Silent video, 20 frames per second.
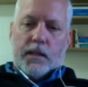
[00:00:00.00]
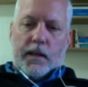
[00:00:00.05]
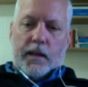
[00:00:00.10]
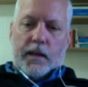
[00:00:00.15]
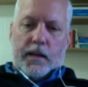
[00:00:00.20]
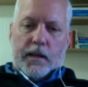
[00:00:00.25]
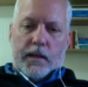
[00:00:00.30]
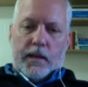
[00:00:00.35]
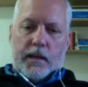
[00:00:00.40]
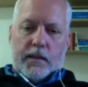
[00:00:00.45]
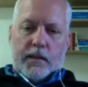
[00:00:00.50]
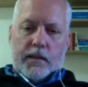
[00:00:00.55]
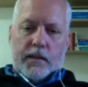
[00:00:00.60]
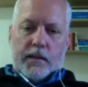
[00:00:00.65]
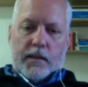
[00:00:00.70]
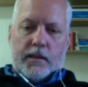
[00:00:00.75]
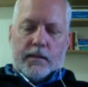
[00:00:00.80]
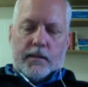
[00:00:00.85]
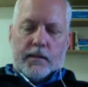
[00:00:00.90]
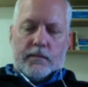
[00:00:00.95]
And
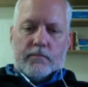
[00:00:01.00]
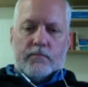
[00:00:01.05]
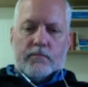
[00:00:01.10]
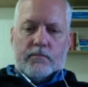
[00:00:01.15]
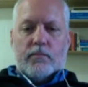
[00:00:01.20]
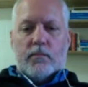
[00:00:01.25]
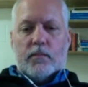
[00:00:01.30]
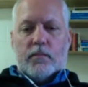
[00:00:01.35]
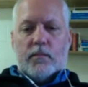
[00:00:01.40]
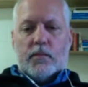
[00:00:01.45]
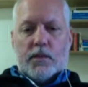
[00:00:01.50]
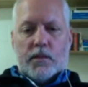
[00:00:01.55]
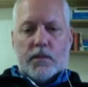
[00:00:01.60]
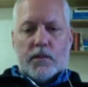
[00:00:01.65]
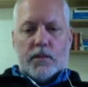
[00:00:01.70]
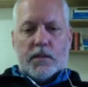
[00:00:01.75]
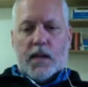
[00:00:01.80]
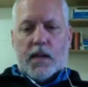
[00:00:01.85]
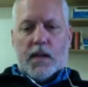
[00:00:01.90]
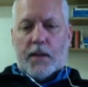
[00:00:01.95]
uh, do
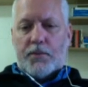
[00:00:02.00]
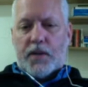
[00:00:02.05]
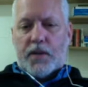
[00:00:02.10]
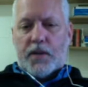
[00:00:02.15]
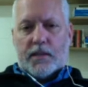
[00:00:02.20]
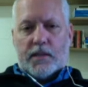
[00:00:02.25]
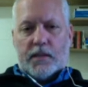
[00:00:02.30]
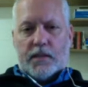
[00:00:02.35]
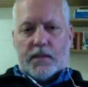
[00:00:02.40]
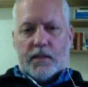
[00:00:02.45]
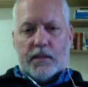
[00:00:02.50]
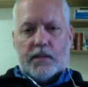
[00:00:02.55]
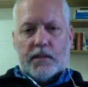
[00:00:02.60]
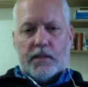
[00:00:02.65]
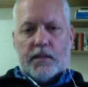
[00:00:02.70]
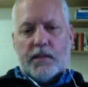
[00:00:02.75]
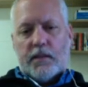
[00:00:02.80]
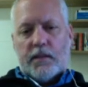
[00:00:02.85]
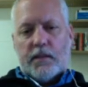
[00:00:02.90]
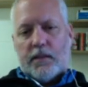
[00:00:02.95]
the snapshot still
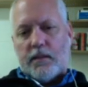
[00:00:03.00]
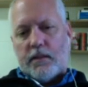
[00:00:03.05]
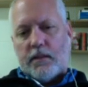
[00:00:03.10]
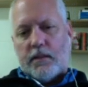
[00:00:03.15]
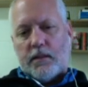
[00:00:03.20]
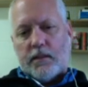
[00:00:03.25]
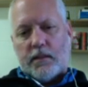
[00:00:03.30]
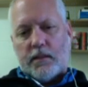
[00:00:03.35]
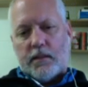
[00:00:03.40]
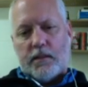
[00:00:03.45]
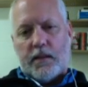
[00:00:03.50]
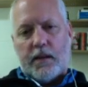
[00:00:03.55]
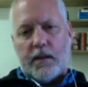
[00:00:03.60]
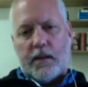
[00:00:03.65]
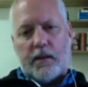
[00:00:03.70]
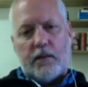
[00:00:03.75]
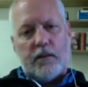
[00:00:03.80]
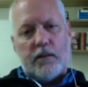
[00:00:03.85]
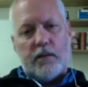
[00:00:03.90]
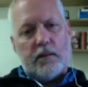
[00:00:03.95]
exists? Let's take
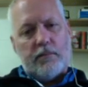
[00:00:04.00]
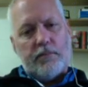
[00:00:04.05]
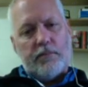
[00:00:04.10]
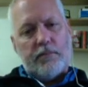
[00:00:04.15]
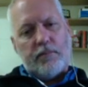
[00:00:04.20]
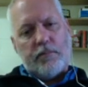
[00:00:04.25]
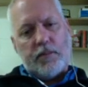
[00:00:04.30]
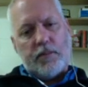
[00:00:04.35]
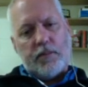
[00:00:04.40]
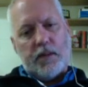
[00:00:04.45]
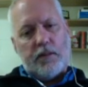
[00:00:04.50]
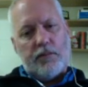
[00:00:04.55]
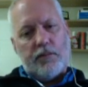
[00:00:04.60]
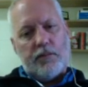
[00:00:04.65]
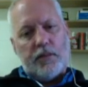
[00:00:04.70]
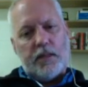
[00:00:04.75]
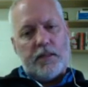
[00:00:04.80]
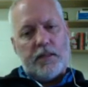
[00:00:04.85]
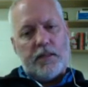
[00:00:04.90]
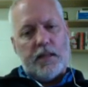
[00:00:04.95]
a look.
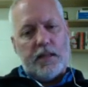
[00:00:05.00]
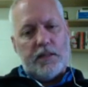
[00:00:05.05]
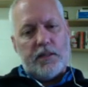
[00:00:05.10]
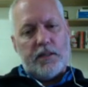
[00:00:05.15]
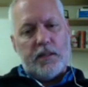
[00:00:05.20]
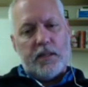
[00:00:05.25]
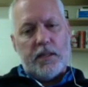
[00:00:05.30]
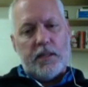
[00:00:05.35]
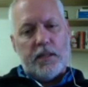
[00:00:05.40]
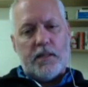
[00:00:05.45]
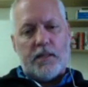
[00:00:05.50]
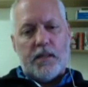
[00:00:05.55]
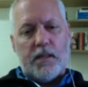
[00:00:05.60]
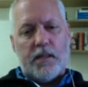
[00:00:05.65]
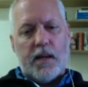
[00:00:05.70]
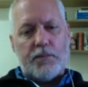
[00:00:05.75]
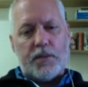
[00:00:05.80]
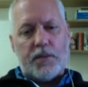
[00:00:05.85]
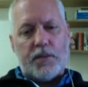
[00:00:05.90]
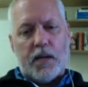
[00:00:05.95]
ZFS list-t
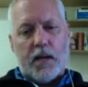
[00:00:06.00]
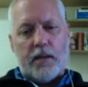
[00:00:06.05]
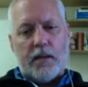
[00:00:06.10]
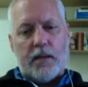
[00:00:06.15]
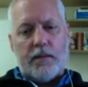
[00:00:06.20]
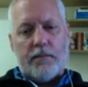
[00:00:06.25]
snapshot.